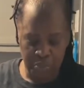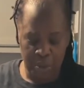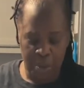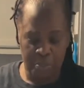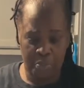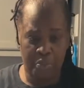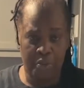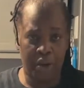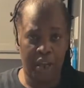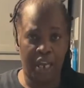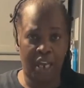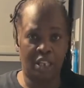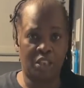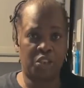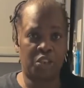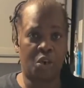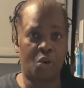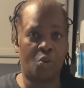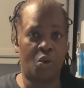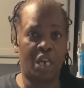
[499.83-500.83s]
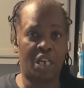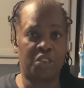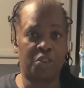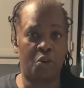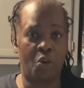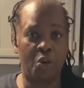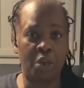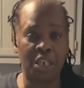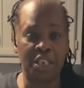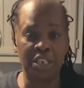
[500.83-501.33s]
bread, so it's
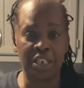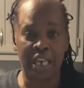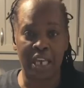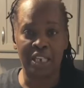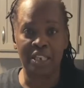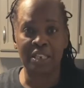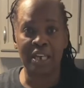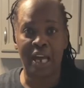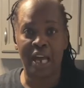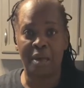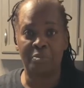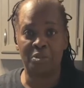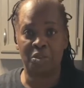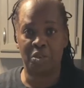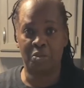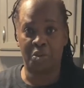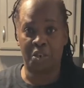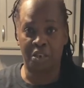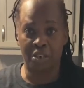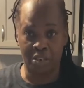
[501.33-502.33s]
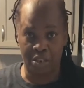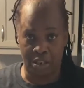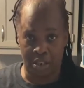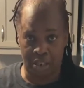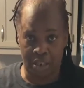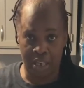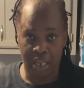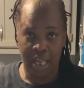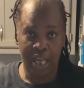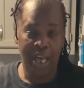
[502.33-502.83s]
gonna take time to
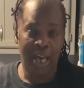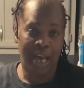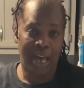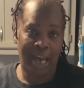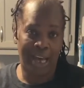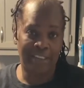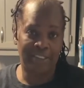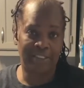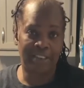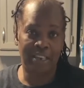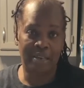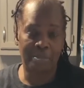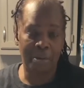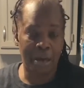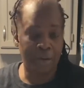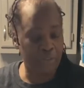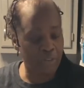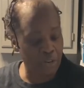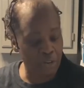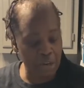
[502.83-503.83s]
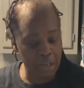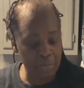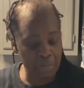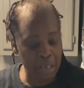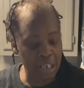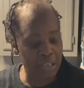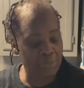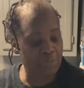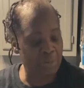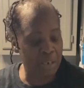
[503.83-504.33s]
cook. I said about 30
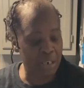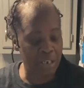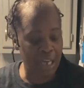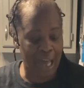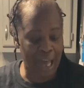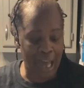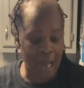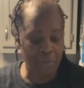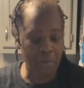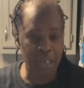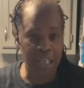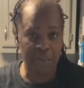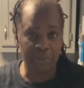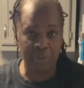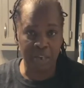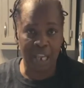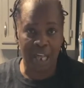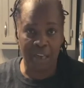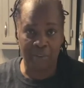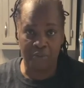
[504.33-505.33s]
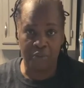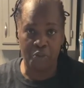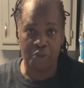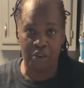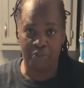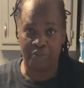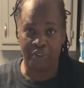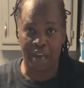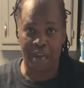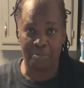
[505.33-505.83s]
minutes, but I would give it like
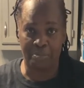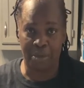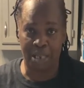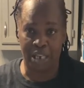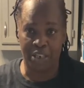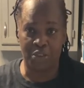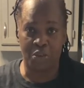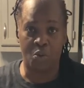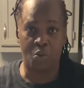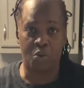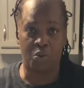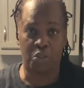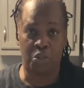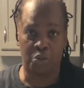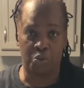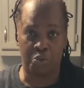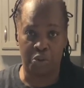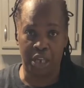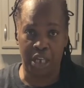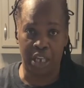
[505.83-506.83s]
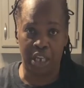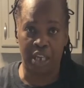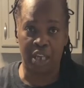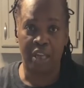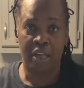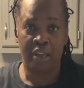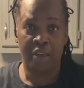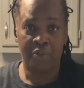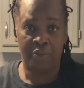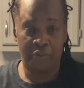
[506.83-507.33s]
45 minutes on
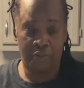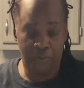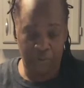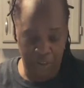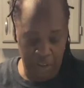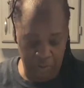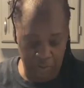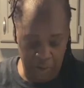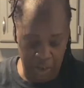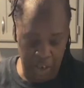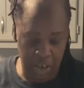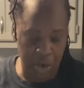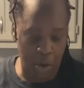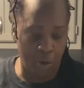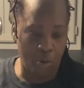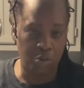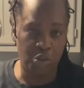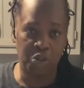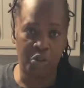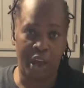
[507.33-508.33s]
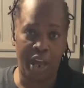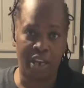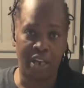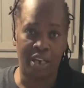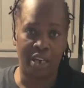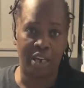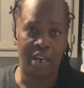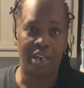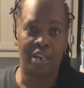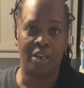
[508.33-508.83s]
350. Don't try to
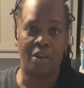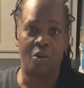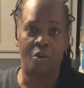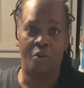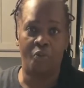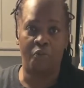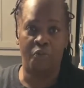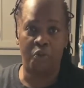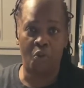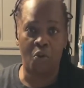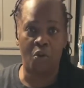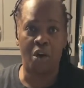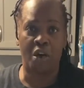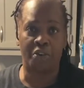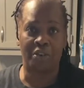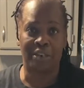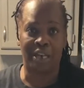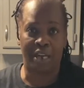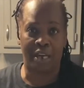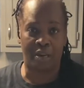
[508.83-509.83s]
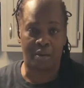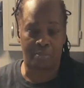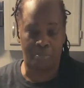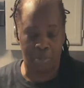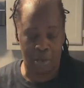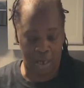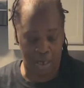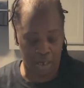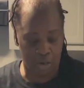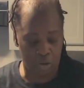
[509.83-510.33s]
cut it on 400 like
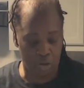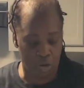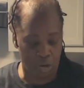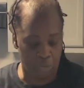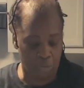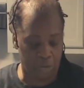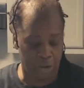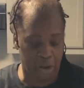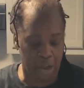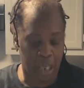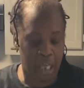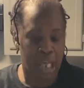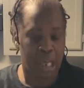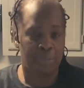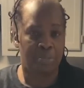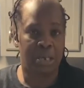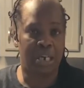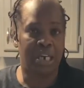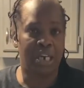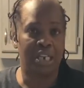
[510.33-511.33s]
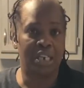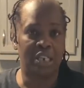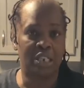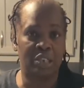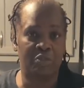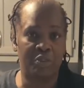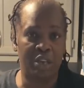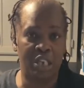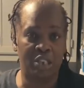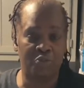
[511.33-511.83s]
a cornbread because
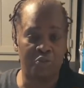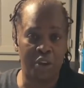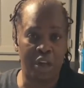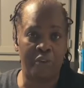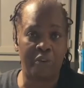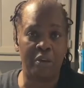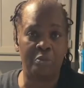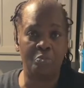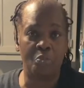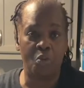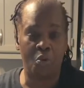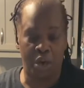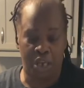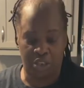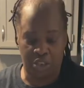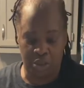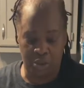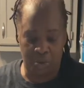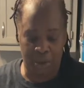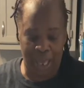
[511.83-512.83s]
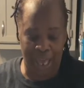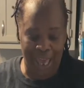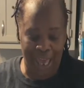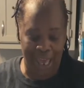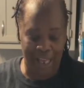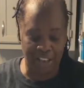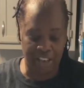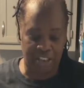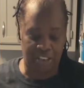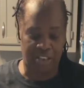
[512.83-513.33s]
it's very moist, so it
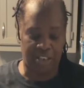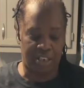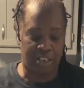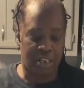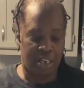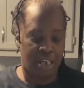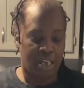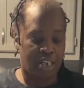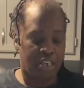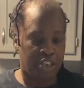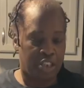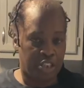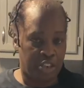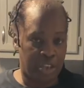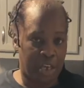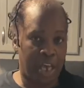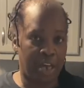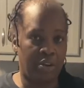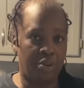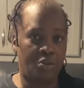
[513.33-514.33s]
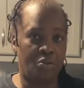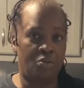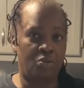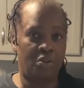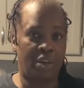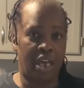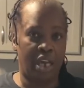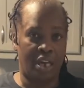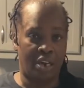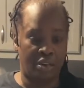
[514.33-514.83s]
has to
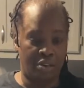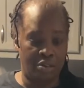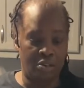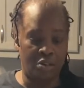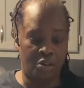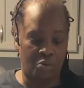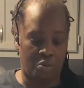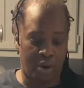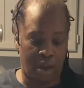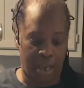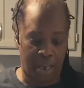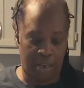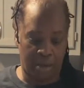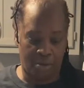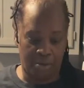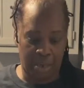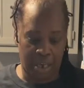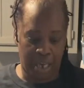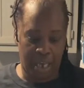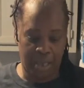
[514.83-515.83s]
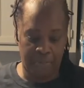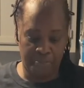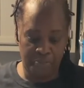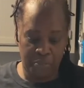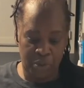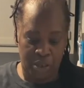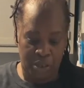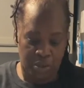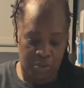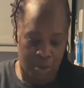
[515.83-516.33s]
settle and cook right, okay?
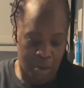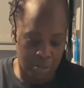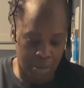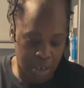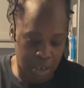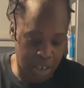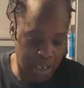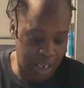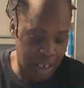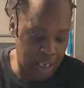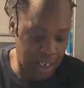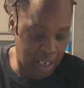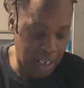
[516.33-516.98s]
So I'm gonna cut it